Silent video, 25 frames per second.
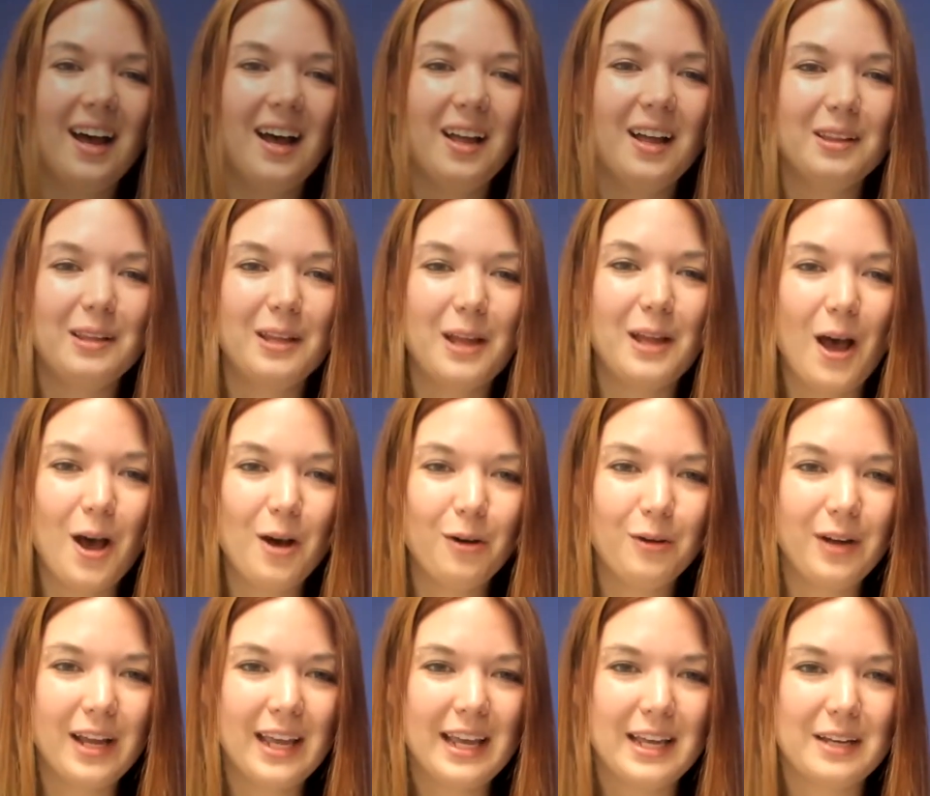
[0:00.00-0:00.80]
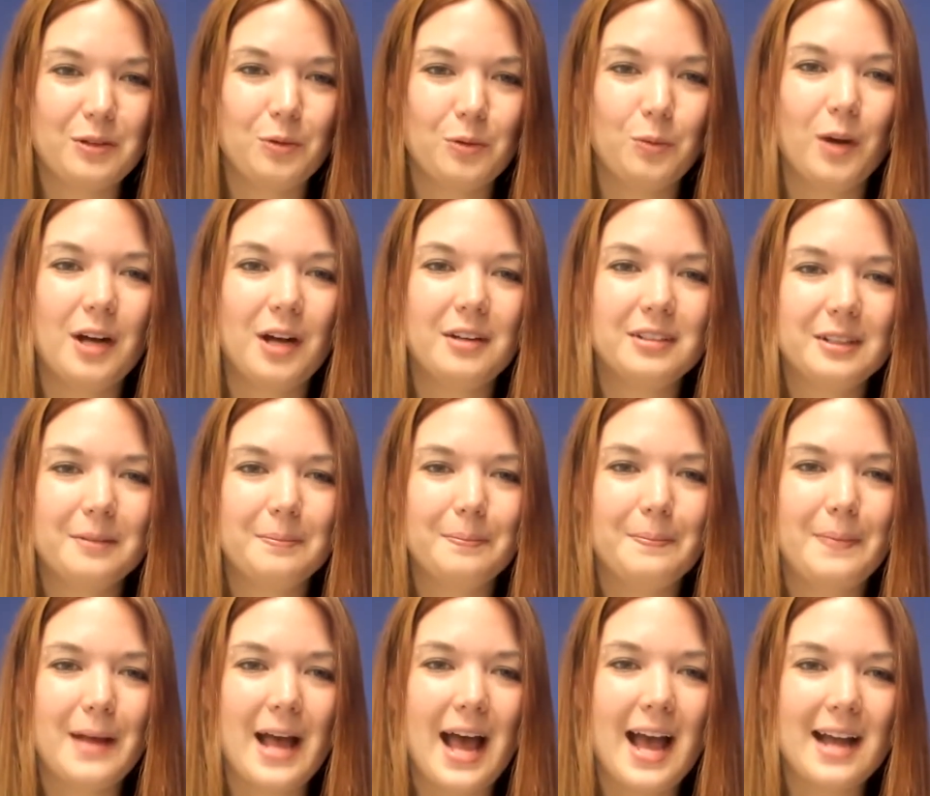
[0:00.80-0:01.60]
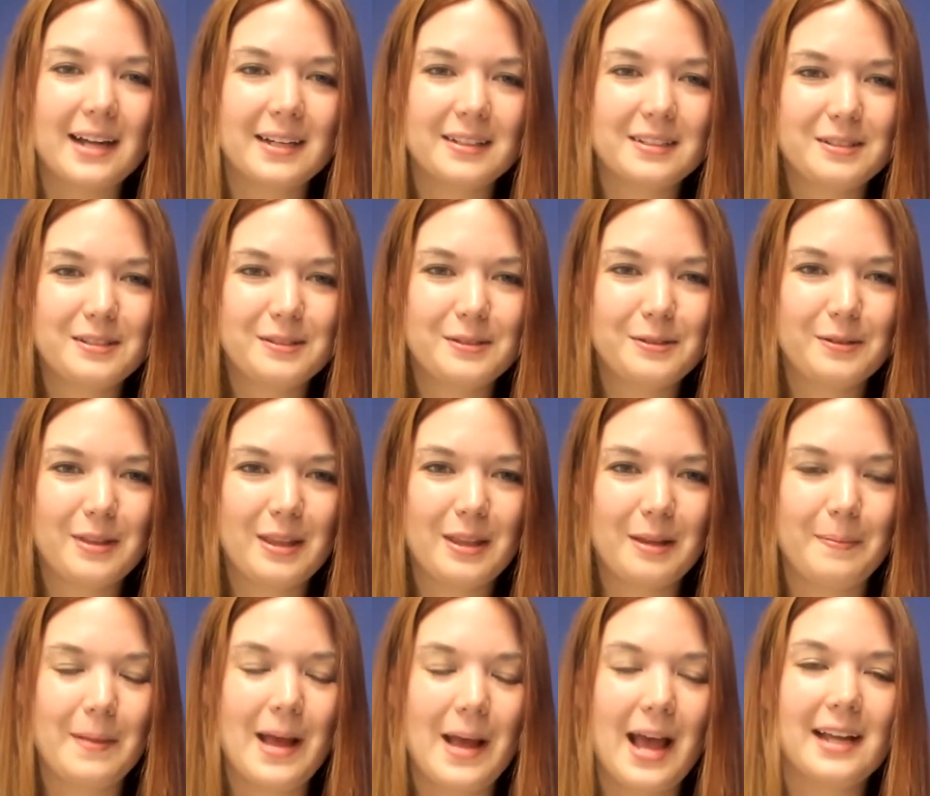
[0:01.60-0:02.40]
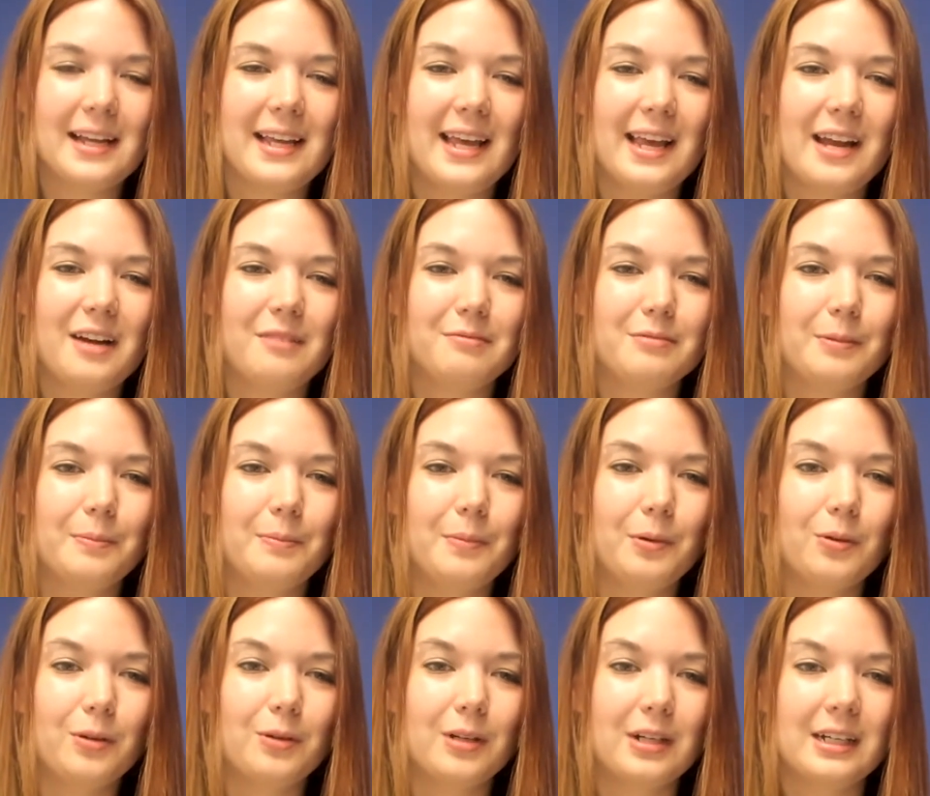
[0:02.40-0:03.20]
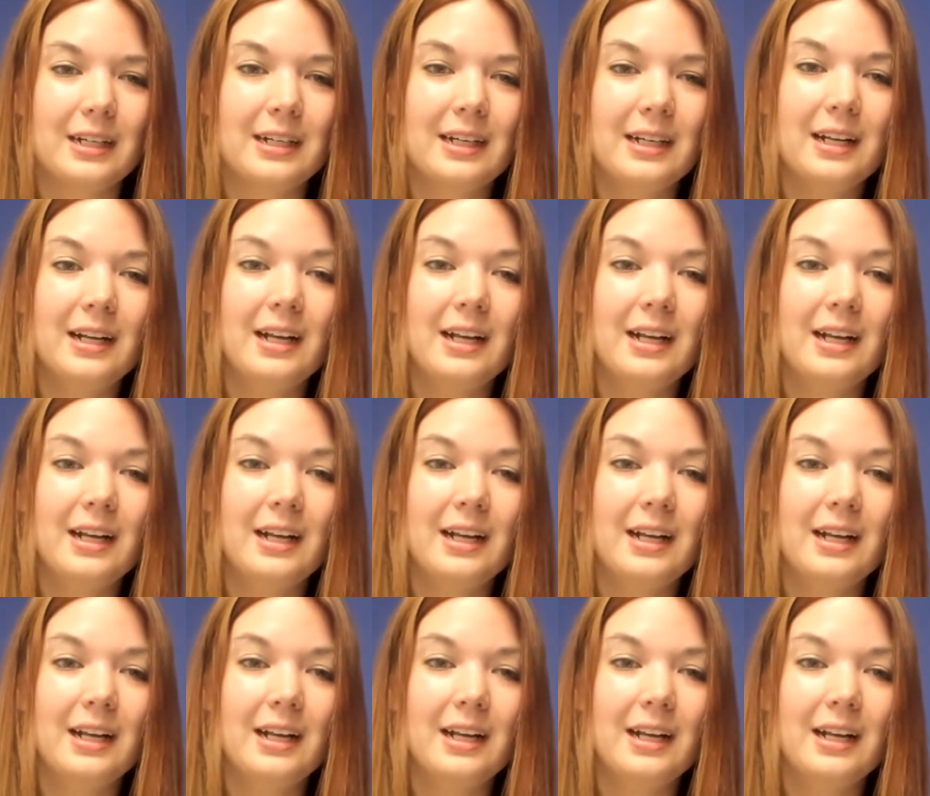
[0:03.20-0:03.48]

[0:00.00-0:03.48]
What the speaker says: Hello and welcome back to the Pet Care Report.